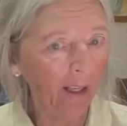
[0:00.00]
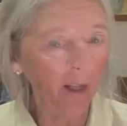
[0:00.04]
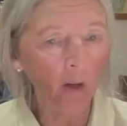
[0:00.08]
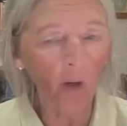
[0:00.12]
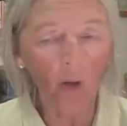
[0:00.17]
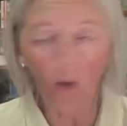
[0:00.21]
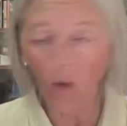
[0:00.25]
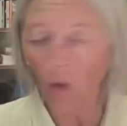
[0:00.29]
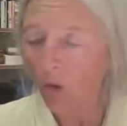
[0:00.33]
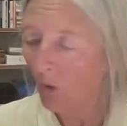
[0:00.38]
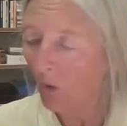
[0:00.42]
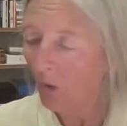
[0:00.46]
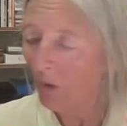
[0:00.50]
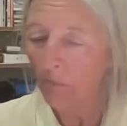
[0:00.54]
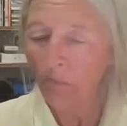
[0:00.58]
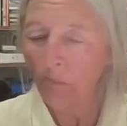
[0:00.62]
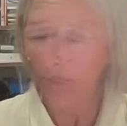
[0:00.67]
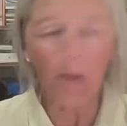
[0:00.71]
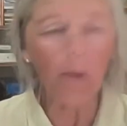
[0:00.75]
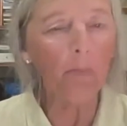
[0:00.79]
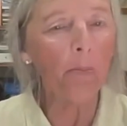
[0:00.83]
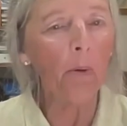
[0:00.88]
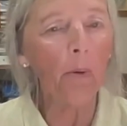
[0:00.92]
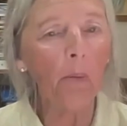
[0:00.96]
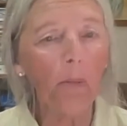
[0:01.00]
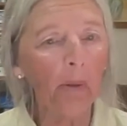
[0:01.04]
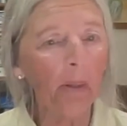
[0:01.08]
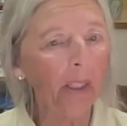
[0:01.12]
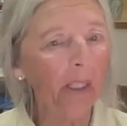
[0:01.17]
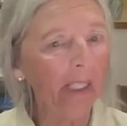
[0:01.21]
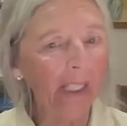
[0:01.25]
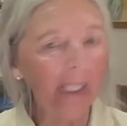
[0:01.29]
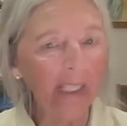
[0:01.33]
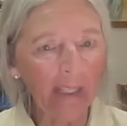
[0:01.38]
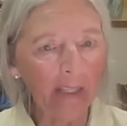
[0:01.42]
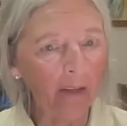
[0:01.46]
a lot of people
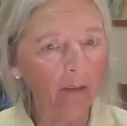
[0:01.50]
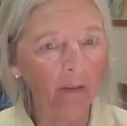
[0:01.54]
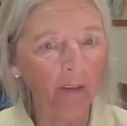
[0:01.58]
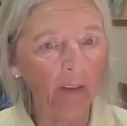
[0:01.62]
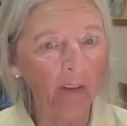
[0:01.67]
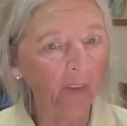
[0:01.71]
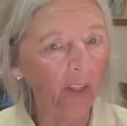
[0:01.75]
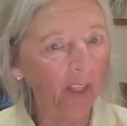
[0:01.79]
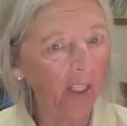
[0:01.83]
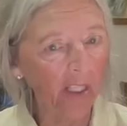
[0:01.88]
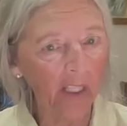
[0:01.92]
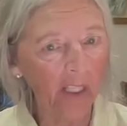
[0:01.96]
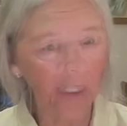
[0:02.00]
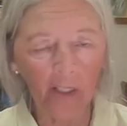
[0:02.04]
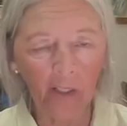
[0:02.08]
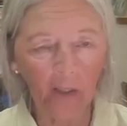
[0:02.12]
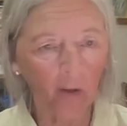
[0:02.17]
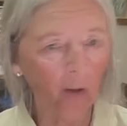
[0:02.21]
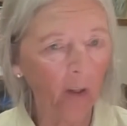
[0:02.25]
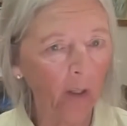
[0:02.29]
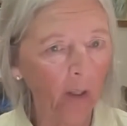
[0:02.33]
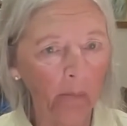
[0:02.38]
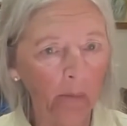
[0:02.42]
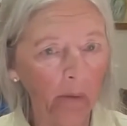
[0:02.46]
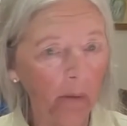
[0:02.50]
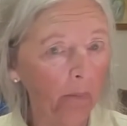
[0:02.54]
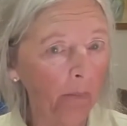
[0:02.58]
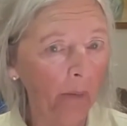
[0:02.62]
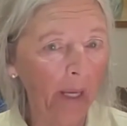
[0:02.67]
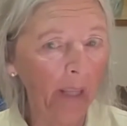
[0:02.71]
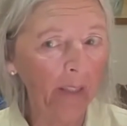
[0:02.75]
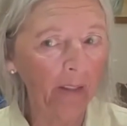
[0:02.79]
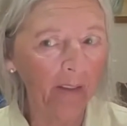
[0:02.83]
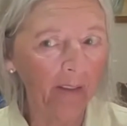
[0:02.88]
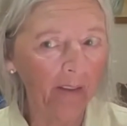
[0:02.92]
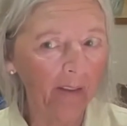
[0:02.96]
believe that this is going to be
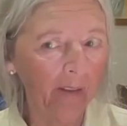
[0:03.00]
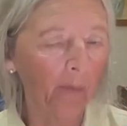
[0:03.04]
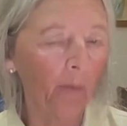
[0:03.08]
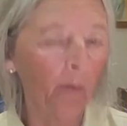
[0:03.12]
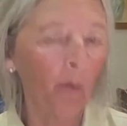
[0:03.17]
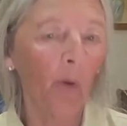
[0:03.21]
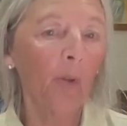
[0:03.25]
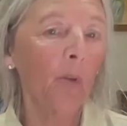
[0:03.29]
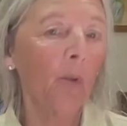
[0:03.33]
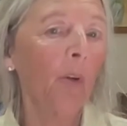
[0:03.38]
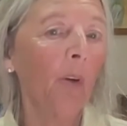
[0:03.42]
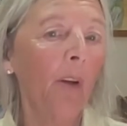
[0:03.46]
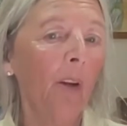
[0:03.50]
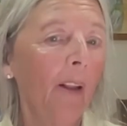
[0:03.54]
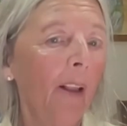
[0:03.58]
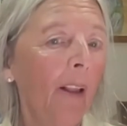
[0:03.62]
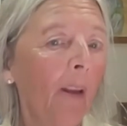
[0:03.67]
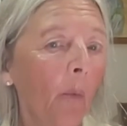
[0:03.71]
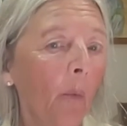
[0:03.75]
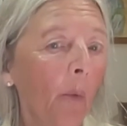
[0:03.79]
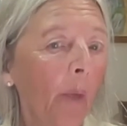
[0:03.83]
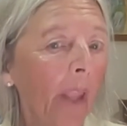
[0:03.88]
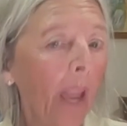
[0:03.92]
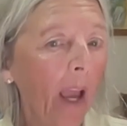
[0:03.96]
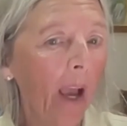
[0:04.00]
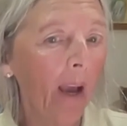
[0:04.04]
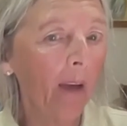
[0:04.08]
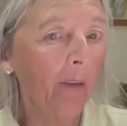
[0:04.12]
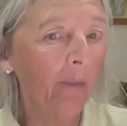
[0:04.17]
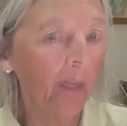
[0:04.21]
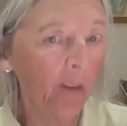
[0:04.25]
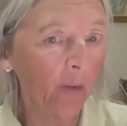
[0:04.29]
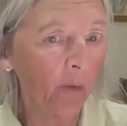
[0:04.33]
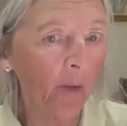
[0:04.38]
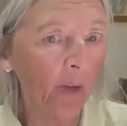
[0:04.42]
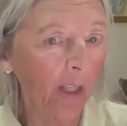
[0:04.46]
better than what we
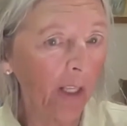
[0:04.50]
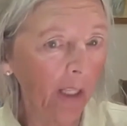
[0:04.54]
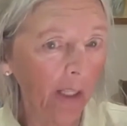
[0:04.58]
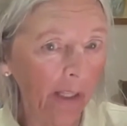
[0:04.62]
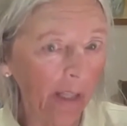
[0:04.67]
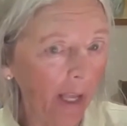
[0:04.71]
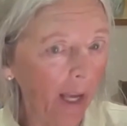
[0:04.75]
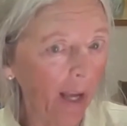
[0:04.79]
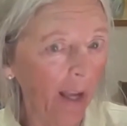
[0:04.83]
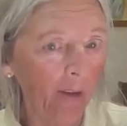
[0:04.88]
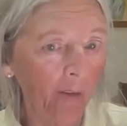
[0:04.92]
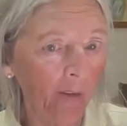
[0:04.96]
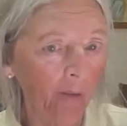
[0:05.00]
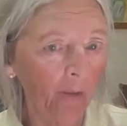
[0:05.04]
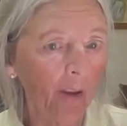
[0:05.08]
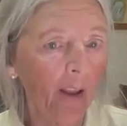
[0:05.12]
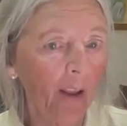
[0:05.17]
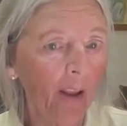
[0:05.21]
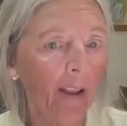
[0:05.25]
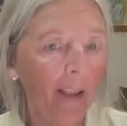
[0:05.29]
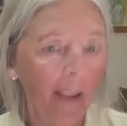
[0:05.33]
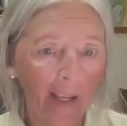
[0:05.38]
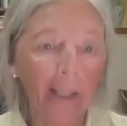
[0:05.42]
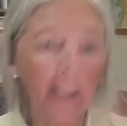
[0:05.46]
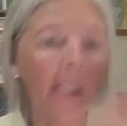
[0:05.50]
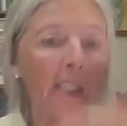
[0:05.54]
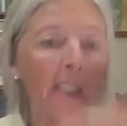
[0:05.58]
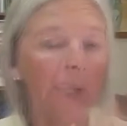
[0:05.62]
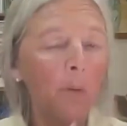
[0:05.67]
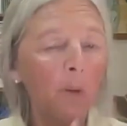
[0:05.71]
have in real life. And it's